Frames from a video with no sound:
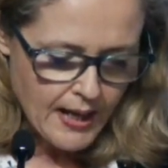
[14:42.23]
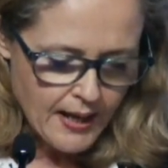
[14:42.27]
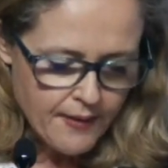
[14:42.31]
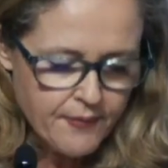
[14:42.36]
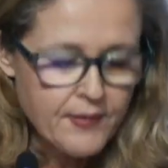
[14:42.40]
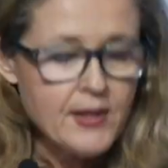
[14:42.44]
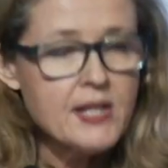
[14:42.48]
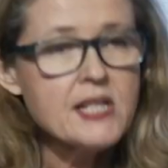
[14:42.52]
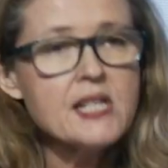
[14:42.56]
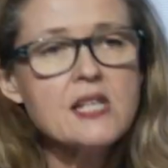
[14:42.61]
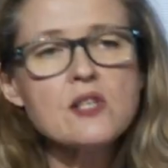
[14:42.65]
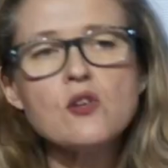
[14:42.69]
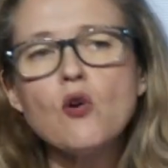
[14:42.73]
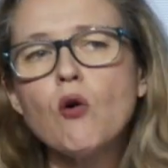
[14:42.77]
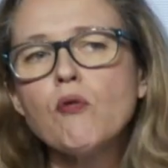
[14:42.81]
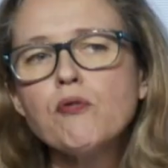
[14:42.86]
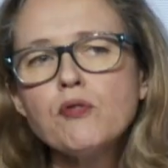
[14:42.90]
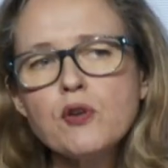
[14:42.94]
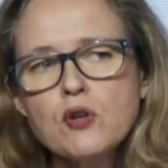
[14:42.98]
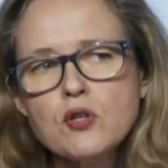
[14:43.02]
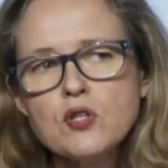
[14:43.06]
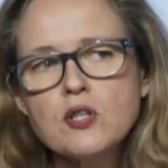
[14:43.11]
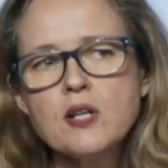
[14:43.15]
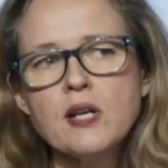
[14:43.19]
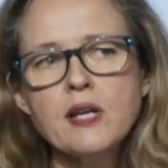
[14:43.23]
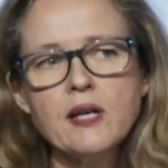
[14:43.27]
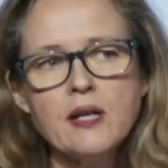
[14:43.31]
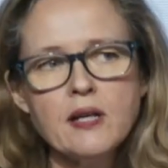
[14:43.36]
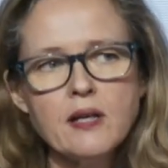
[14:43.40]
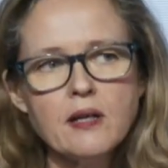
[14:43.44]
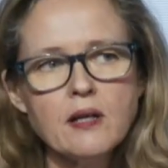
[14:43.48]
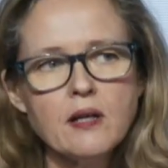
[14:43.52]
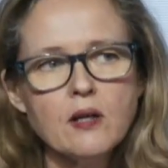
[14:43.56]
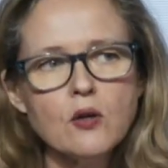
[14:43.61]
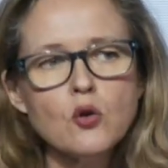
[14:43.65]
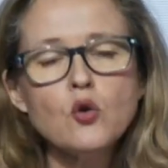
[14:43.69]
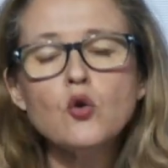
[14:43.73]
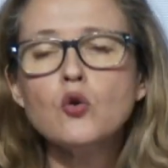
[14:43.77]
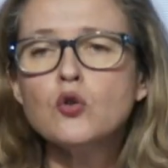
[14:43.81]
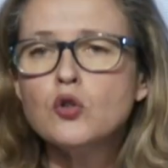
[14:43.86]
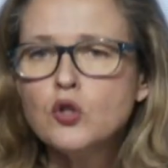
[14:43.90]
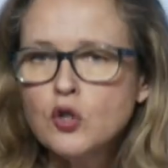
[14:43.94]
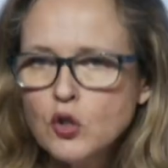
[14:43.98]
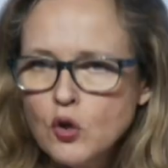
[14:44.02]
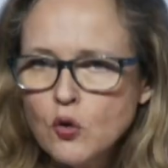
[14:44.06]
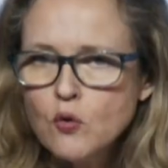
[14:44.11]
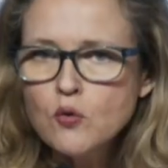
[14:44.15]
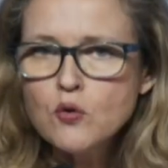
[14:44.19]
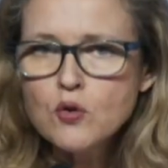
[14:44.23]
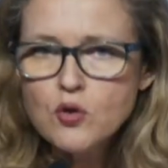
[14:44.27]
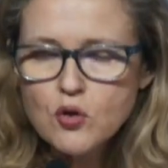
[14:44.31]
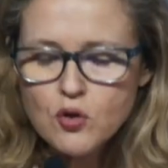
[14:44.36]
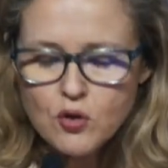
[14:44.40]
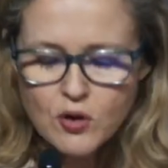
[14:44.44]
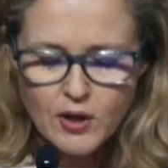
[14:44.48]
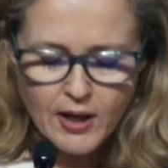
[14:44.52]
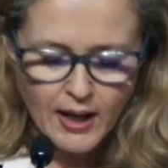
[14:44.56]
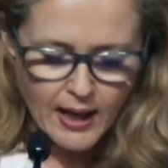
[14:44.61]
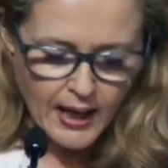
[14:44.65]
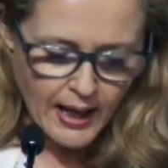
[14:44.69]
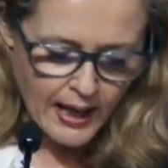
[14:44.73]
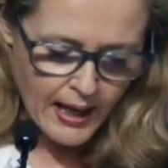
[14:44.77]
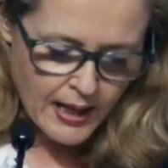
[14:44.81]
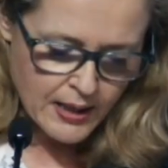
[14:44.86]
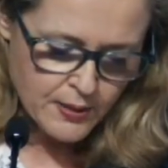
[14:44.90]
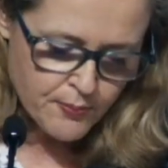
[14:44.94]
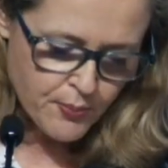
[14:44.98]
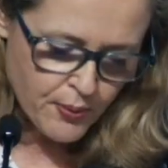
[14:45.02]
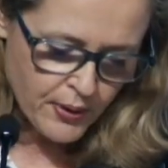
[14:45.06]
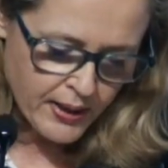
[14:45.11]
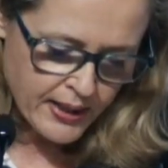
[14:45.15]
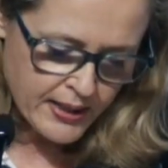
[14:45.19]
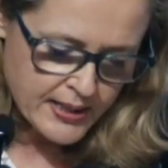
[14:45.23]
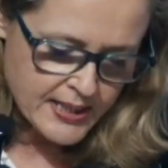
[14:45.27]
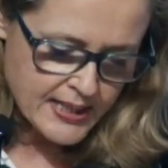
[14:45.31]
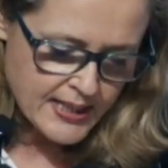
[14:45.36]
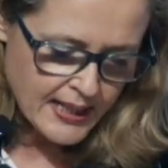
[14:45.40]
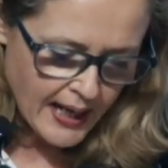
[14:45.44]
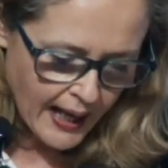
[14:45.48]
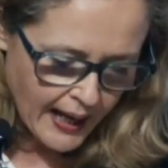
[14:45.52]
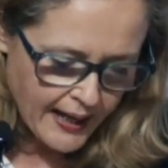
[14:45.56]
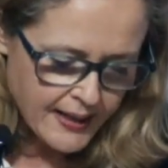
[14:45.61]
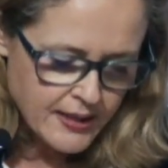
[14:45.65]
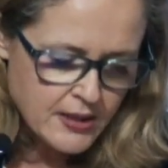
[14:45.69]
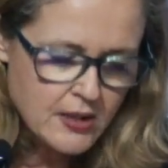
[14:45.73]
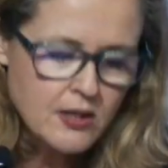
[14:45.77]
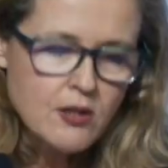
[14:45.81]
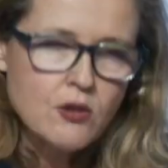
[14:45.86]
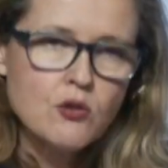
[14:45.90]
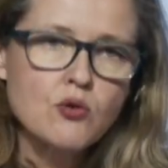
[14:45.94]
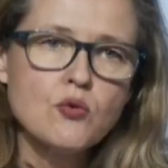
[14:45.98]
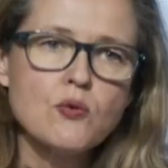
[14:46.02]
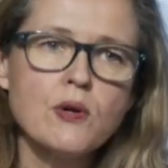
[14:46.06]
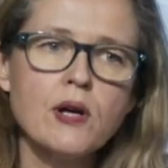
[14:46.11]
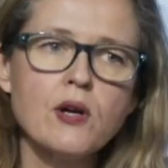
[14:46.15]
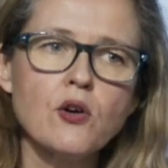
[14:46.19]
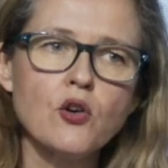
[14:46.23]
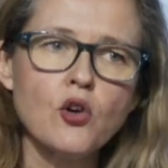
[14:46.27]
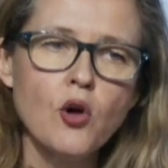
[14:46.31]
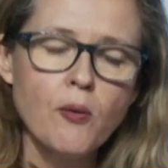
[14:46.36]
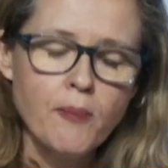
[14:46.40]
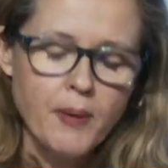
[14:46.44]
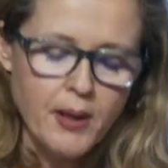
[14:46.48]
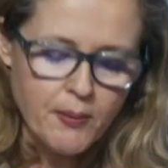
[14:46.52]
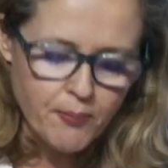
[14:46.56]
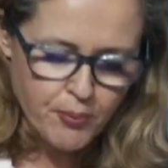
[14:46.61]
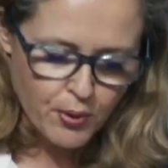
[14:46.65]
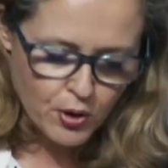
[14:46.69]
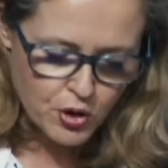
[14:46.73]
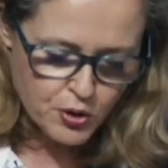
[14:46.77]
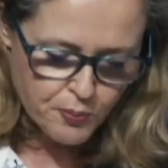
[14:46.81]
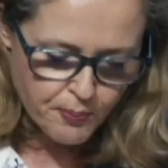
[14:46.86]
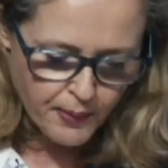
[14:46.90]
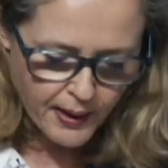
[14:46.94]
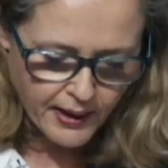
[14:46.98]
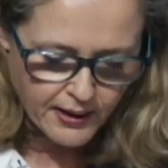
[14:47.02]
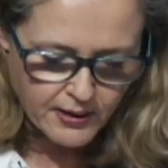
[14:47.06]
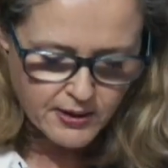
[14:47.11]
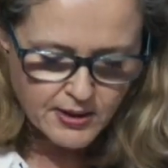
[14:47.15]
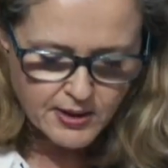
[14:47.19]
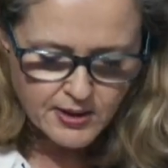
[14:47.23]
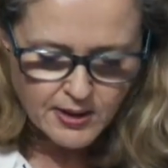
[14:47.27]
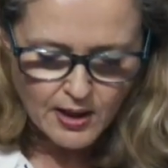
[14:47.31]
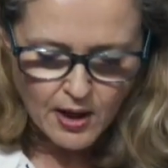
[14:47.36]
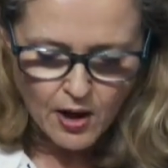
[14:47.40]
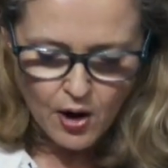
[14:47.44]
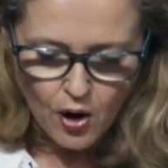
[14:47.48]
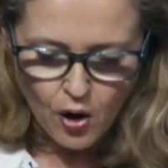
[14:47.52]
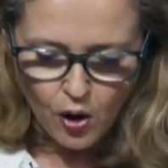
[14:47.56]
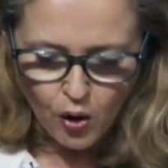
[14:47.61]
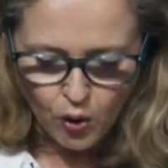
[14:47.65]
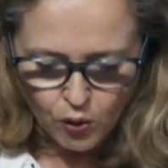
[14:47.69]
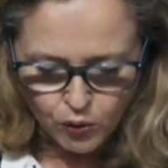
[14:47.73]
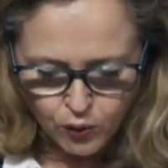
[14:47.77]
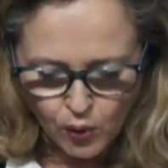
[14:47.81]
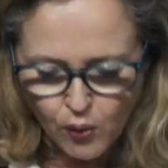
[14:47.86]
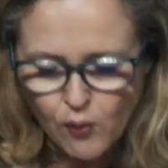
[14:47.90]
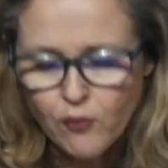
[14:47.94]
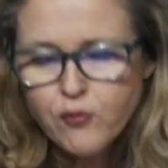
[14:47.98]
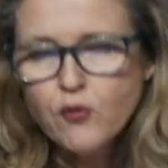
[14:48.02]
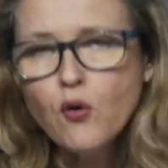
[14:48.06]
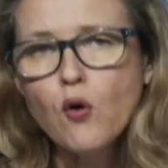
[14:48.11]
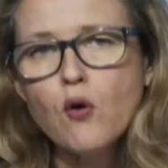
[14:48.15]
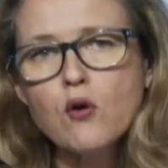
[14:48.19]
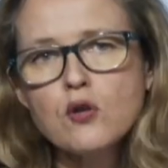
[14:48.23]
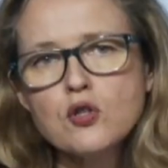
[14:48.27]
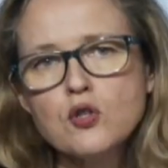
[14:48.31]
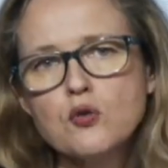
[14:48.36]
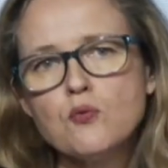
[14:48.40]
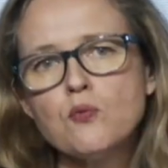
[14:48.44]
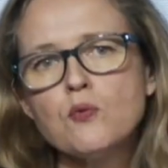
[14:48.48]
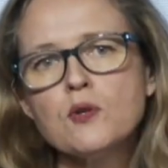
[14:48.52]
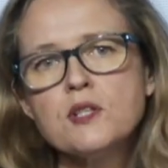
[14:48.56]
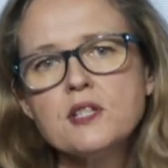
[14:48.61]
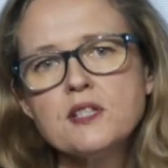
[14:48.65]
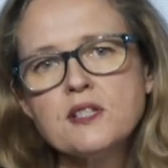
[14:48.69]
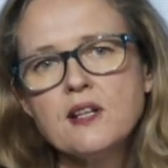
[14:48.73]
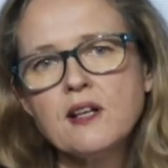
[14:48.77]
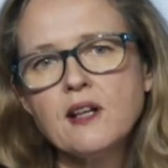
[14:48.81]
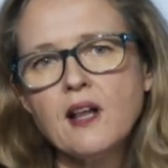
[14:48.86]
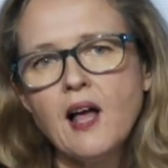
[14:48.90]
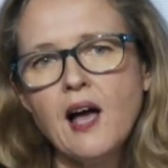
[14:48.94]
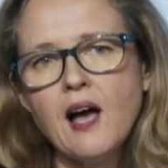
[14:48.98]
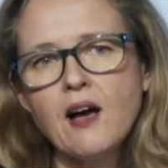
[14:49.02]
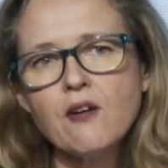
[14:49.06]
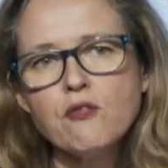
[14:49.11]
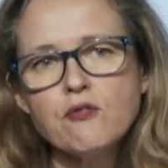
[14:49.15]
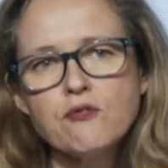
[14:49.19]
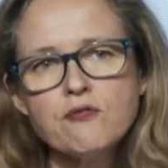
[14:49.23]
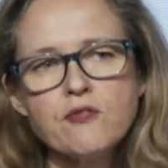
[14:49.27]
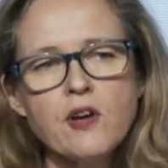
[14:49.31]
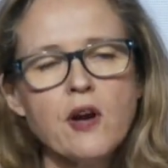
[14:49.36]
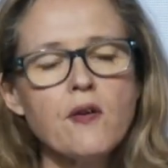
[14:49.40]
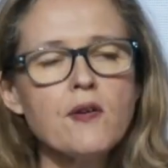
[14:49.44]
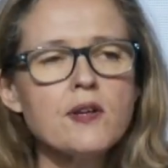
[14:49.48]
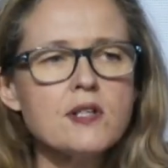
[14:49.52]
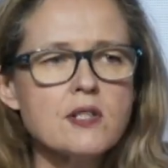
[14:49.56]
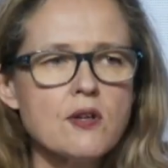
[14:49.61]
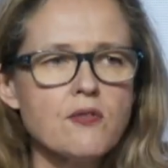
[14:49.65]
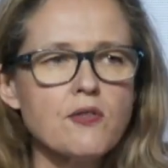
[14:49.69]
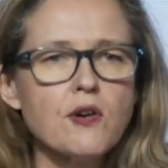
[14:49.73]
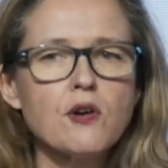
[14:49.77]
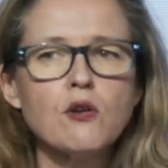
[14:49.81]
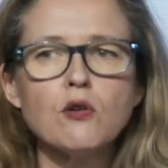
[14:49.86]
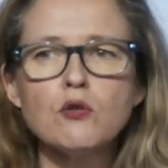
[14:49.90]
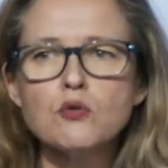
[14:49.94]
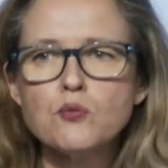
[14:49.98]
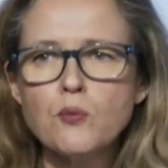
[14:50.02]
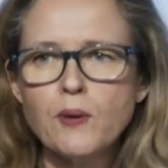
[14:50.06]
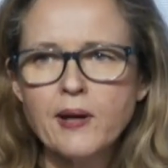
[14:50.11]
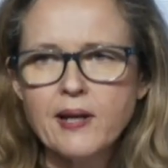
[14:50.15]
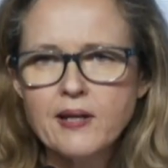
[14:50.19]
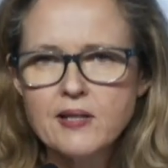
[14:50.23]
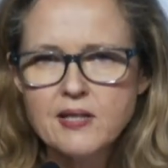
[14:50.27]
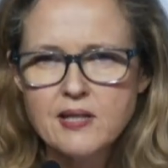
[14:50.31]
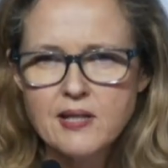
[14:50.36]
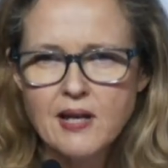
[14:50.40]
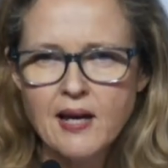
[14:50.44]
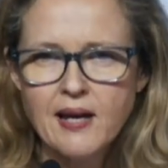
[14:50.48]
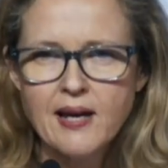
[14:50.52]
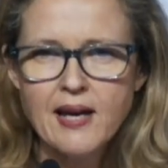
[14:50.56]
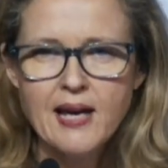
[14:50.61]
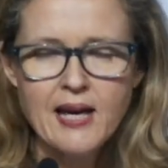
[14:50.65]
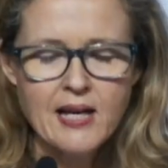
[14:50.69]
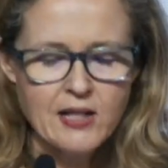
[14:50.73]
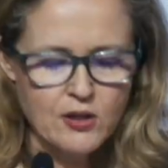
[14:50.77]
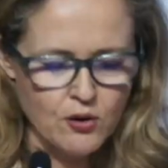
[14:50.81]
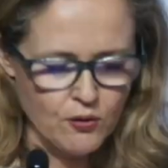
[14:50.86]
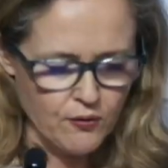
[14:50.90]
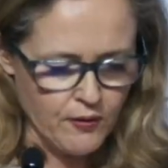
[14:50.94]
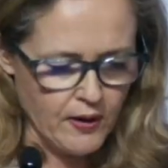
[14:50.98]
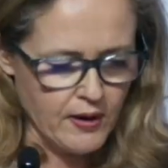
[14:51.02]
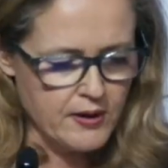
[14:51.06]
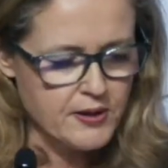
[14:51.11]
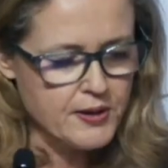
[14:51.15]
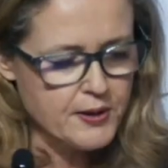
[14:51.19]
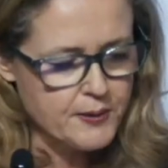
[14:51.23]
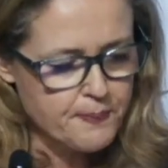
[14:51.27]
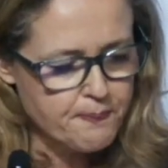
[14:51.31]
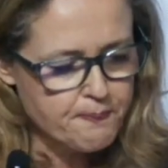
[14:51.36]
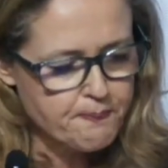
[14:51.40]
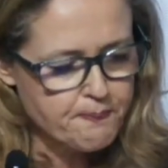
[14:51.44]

This is obviously good news and brings light to economic prospects, although, of course, we still have very difficult weeks ahead of us.